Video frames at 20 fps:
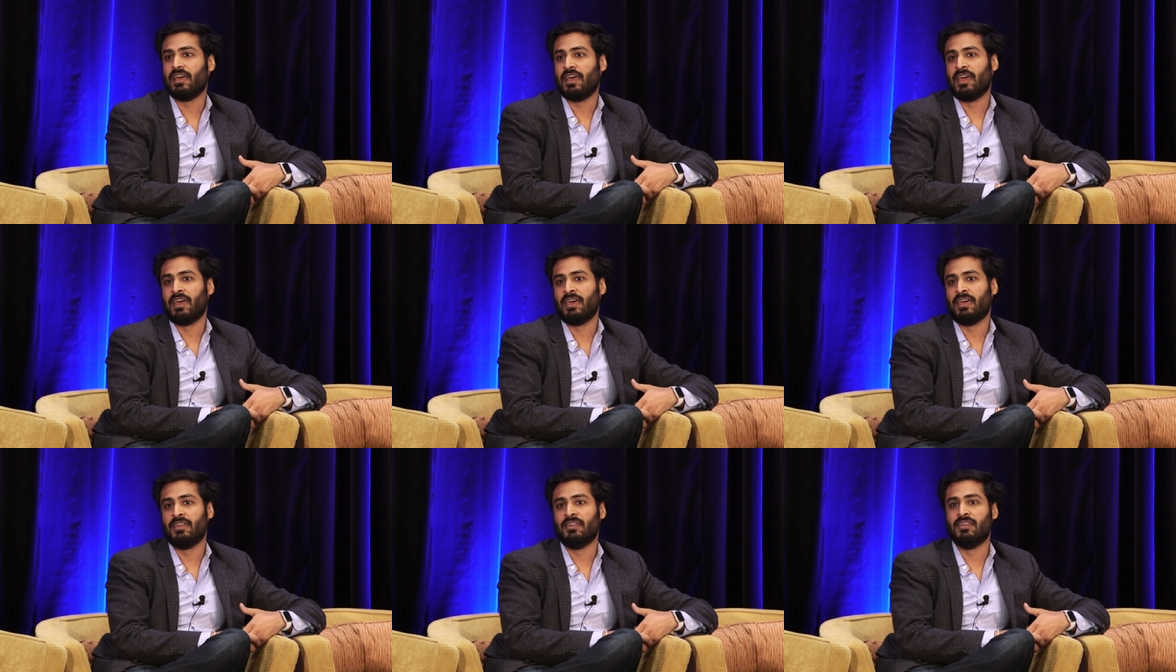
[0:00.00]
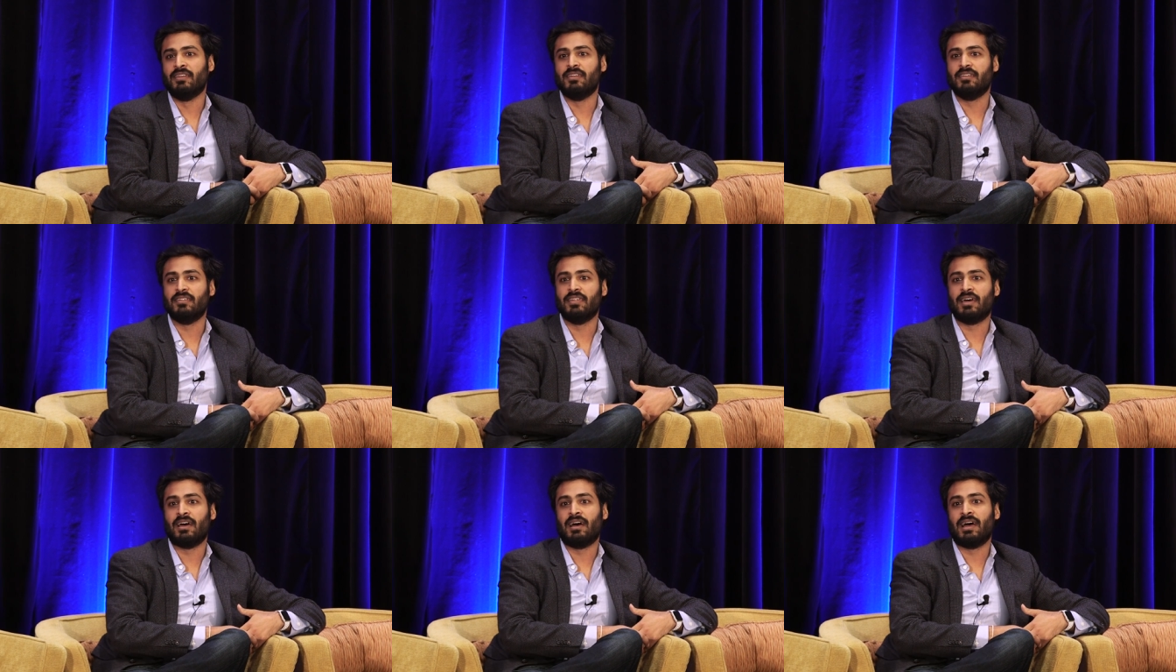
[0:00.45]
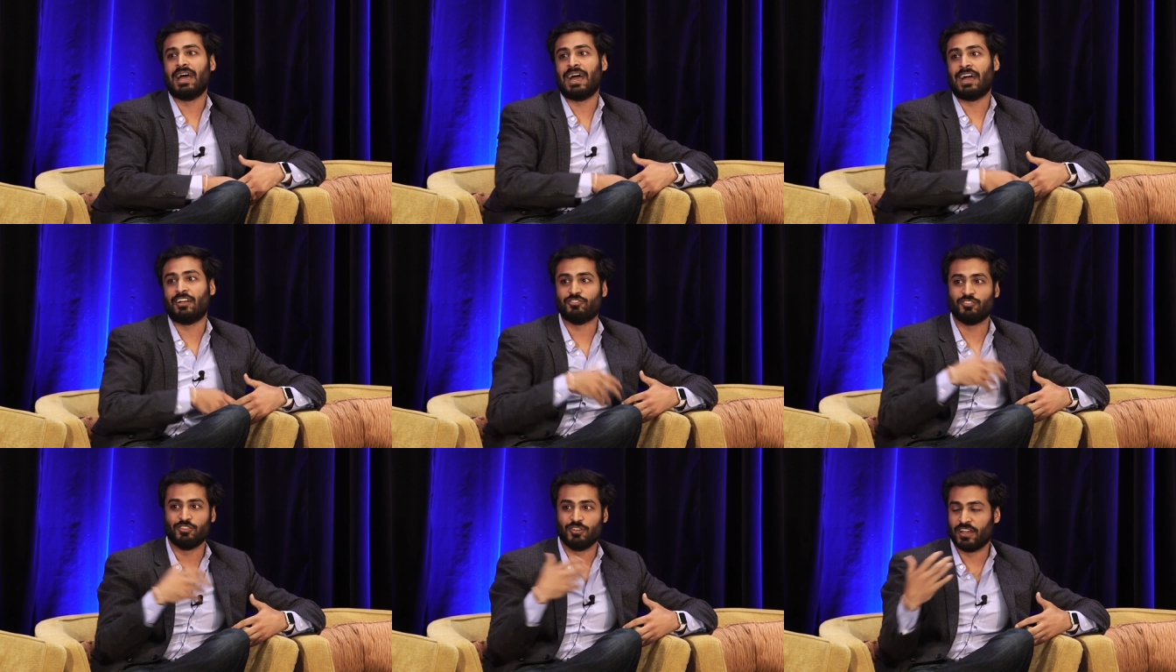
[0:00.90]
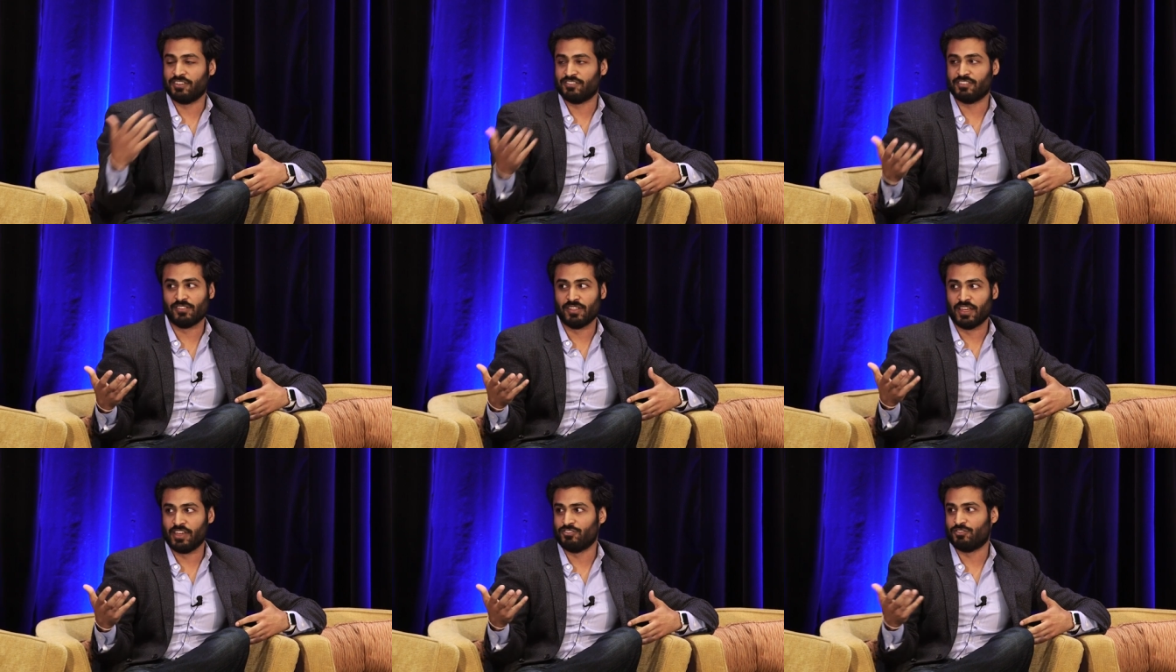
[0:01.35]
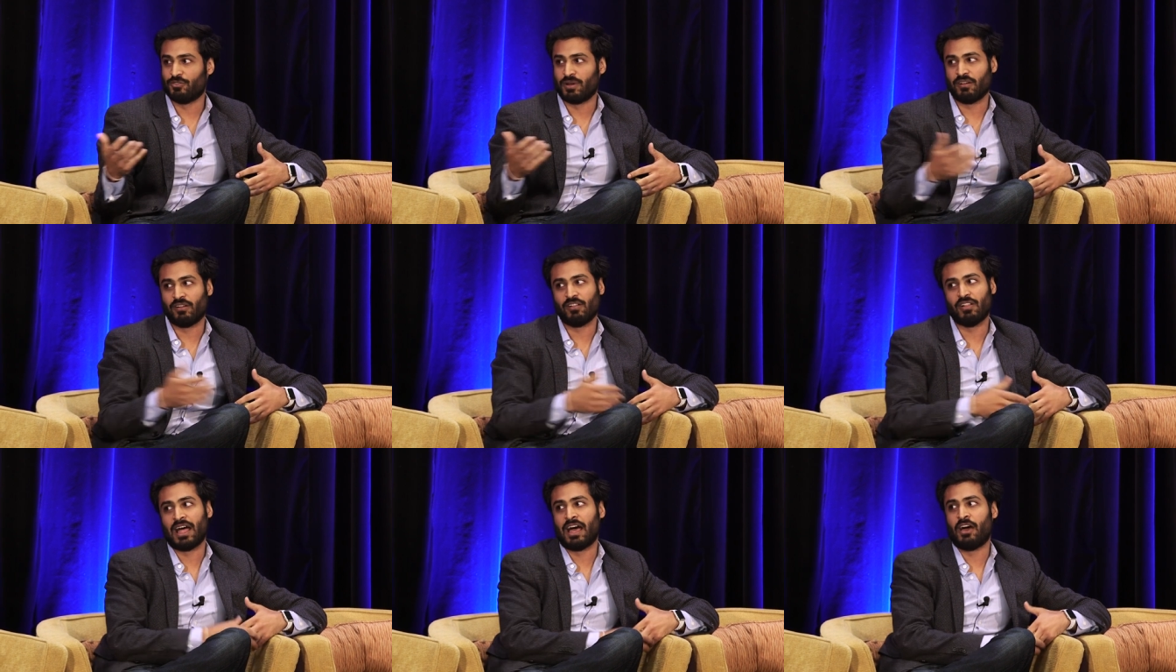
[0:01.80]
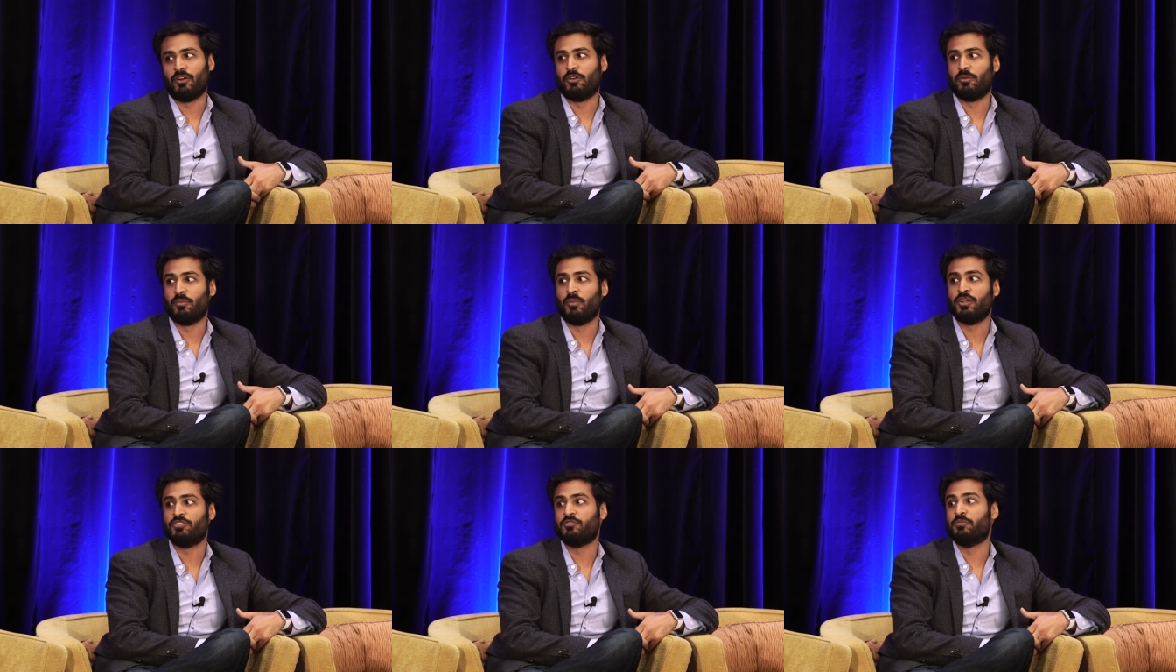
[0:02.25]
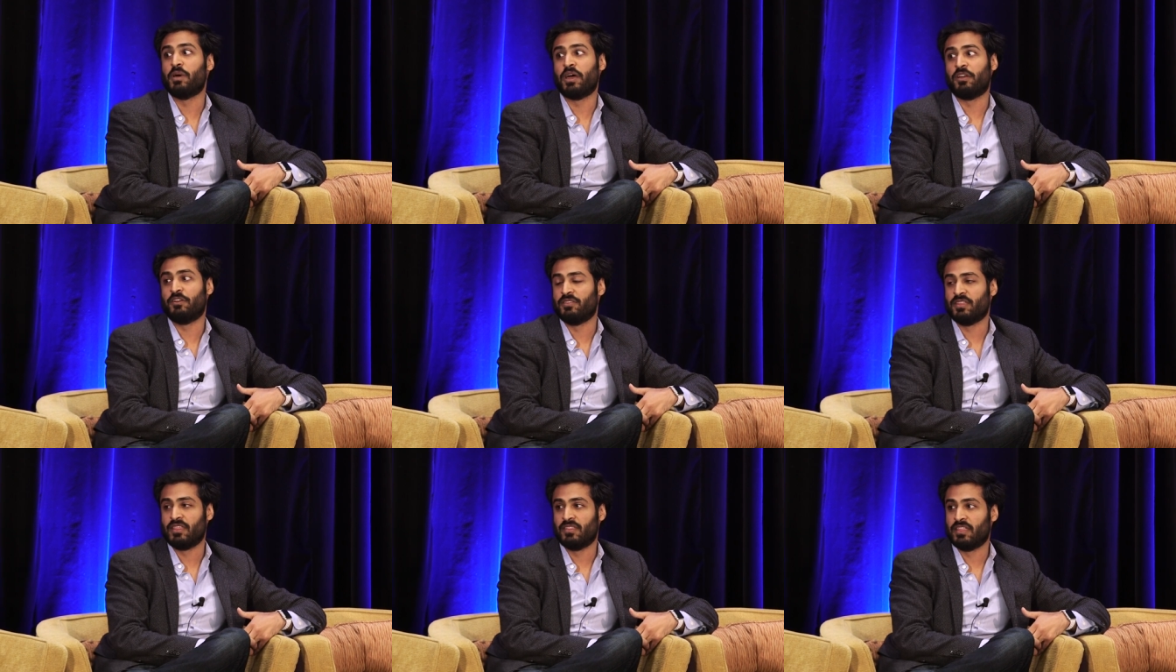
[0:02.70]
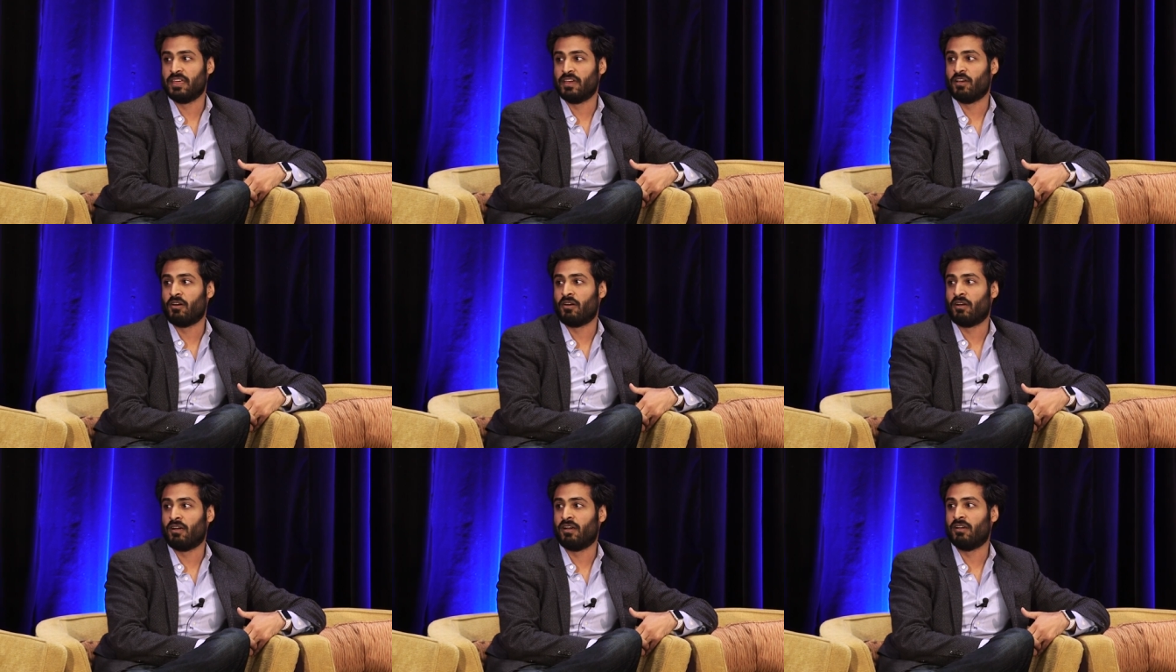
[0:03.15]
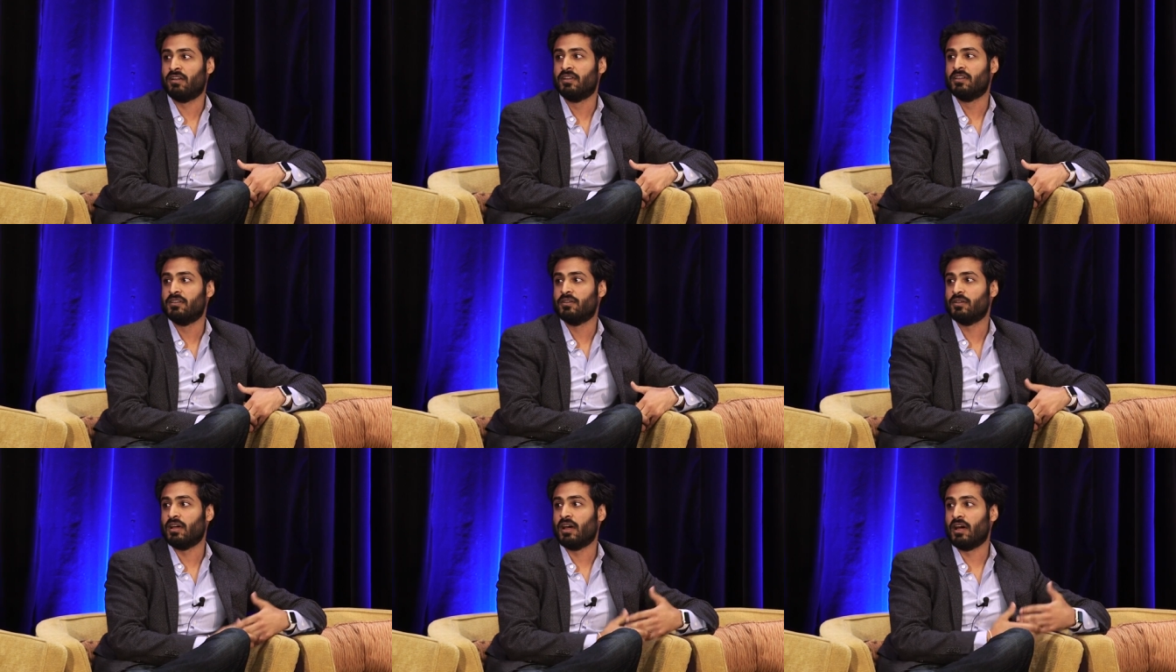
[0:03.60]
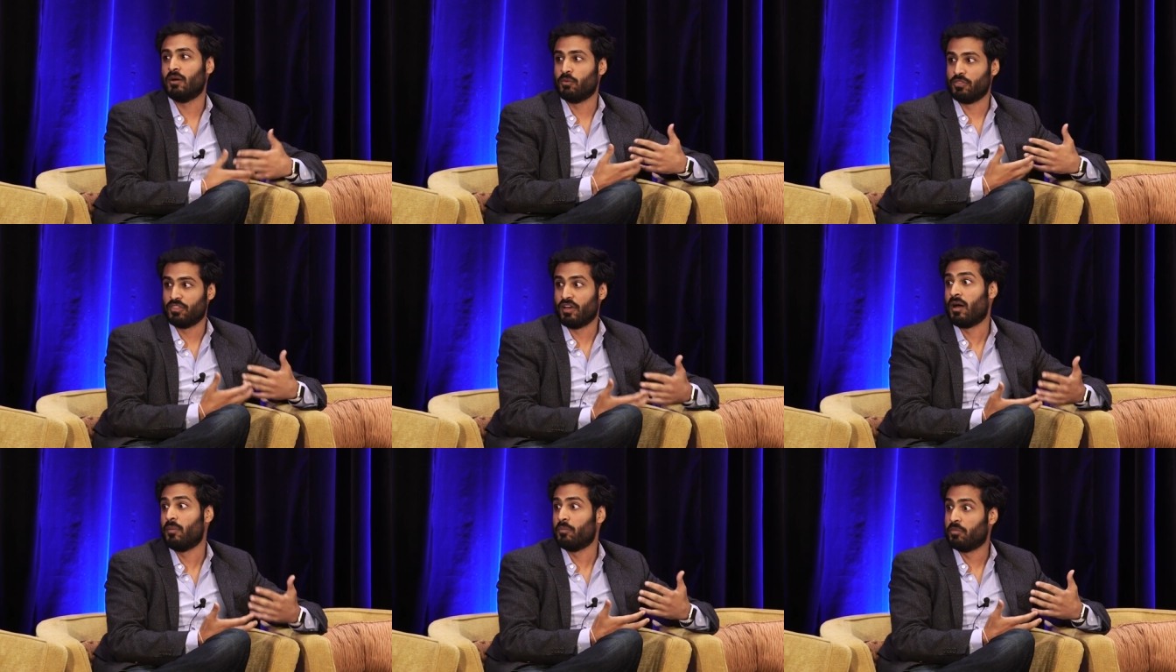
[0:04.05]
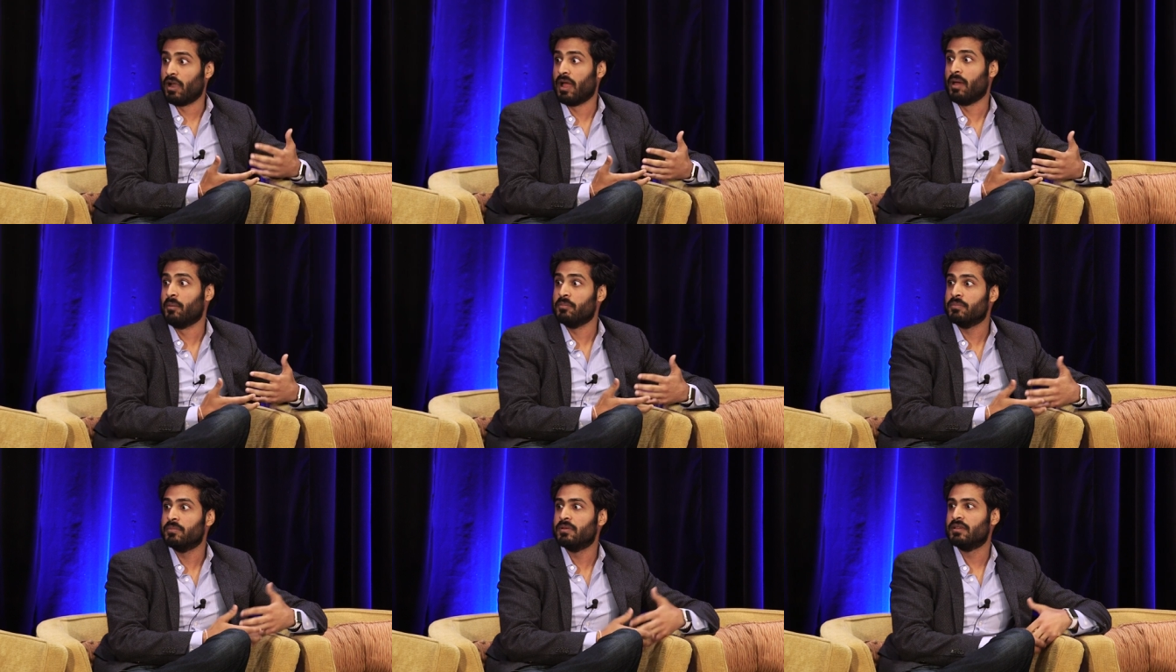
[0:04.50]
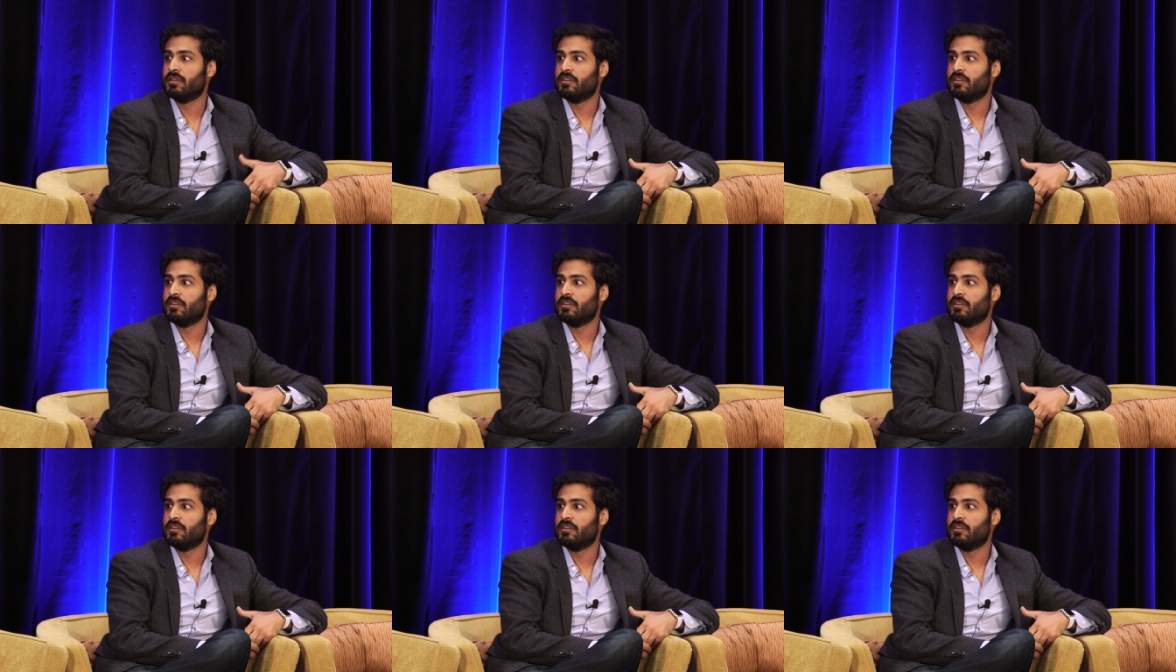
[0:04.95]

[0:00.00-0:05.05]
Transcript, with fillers: And uh, actually, your SLAs around cloud are much better than they are uh, with on-prem.